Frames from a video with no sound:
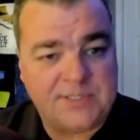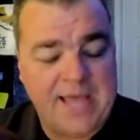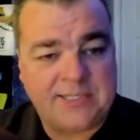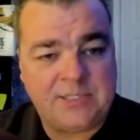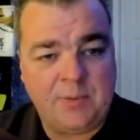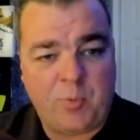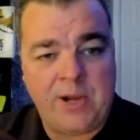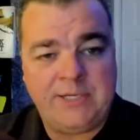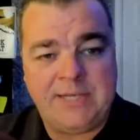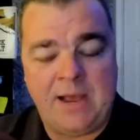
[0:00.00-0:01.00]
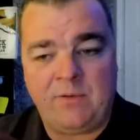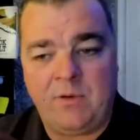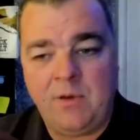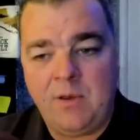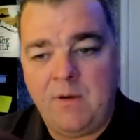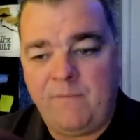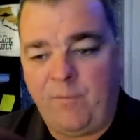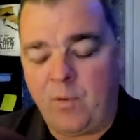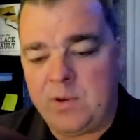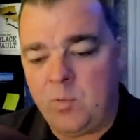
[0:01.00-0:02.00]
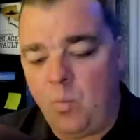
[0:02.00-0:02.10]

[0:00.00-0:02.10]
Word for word: That's the breakdown for you.